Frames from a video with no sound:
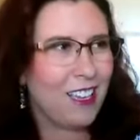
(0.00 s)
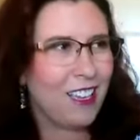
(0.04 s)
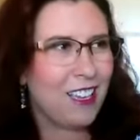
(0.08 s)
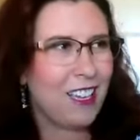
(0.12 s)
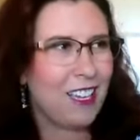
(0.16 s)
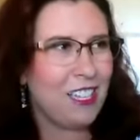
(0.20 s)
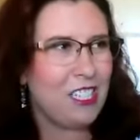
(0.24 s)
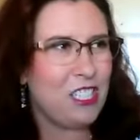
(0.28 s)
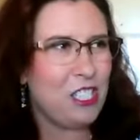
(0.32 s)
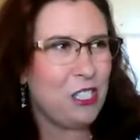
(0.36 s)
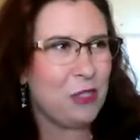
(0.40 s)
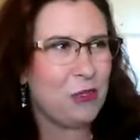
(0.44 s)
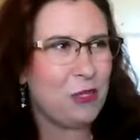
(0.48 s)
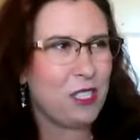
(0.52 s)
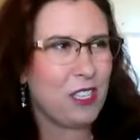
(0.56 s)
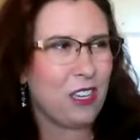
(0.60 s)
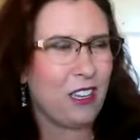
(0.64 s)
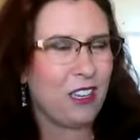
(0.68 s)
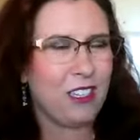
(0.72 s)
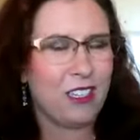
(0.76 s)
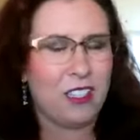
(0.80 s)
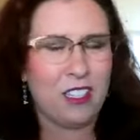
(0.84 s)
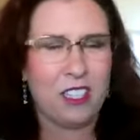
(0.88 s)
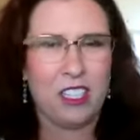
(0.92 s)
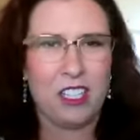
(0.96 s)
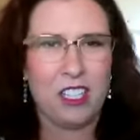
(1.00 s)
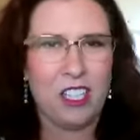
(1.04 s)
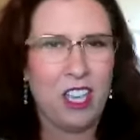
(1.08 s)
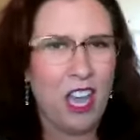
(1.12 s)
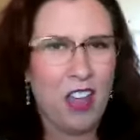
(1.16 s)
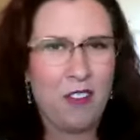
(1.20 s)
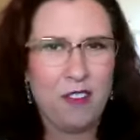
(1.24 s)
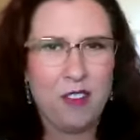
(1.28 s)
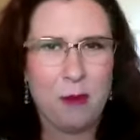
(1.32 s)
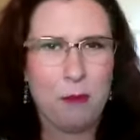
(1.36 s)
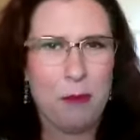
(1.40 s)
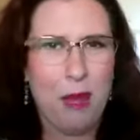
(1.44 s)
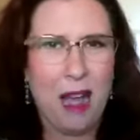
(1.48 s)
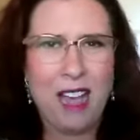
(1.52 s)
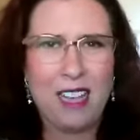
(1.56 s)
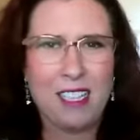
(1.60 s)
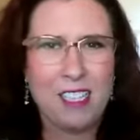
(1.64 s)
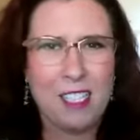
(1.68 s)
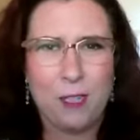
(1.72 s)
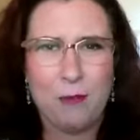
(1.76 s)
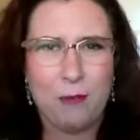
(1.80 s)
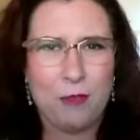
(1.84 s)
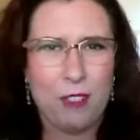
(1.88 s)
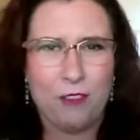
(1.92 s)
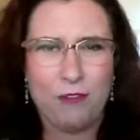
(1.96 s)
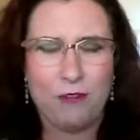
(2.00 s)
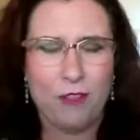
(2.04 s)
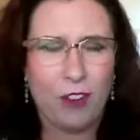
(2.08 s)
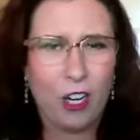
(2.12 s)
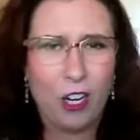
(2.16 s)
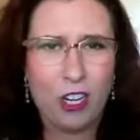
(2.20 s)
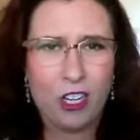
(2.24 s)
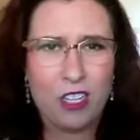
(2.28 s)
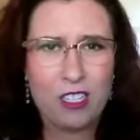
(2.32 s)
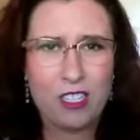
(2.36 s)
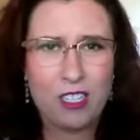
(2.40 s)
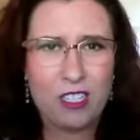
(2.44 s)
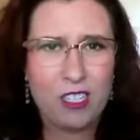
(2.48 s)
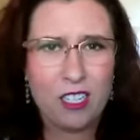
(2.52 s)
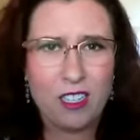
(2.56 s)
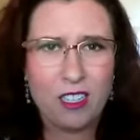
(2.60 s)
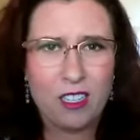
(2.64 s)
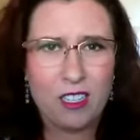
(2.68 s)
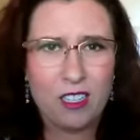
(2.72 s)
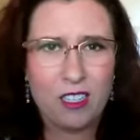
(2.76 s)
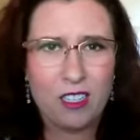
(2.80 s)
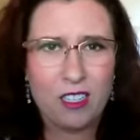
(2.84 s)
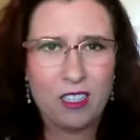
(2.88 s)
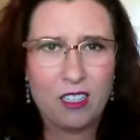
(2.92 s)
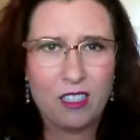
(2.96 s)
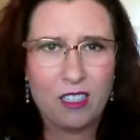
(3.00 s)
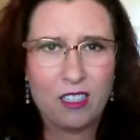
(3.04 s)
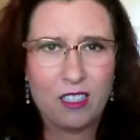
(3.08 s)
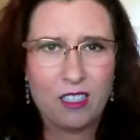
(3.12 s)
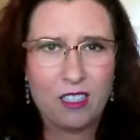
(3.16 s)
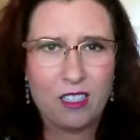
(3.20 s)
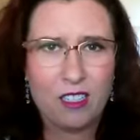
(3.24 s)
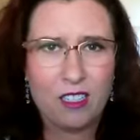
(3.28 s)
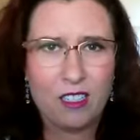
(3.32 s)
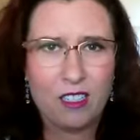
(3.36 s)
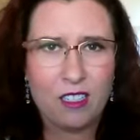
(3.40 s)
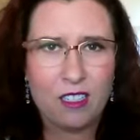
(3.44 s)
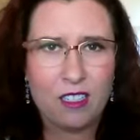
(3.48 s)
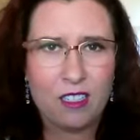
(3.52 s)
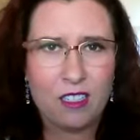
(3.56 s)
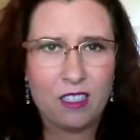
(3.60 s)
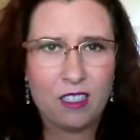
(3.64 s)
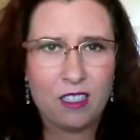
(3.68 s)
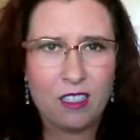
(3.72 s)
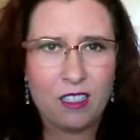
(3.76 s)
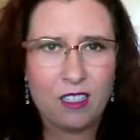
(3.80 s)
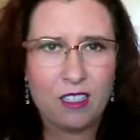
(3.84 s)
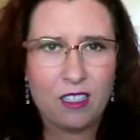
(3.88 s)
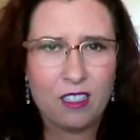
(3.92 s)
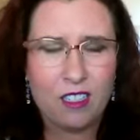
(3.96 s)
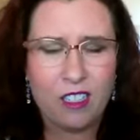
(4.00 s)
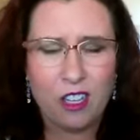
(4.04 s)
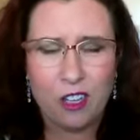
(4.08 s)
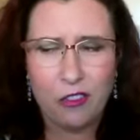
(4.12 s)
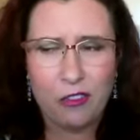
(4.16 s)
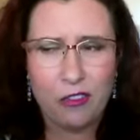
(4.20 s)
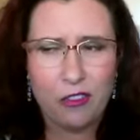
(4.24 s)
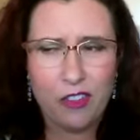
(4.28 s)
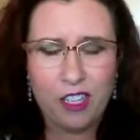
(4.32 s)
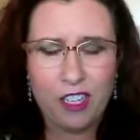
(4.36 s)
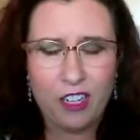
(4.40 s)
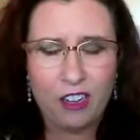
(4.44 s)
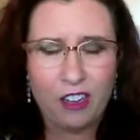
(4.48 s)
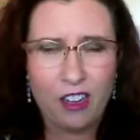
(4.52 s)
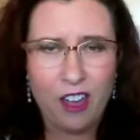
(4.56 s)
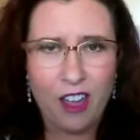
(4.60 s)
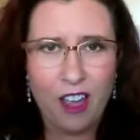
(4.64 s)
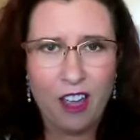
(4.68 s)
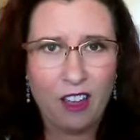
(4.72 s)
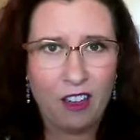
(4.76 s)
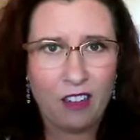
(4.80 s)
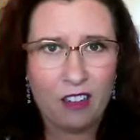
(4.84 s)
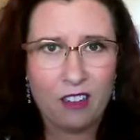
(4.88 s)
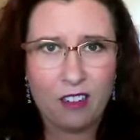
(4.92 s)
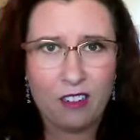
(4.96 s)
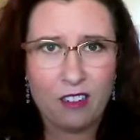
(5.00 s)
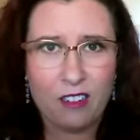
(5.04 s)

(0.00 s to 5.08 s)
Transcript: and she was like you have to buy something first go figure it out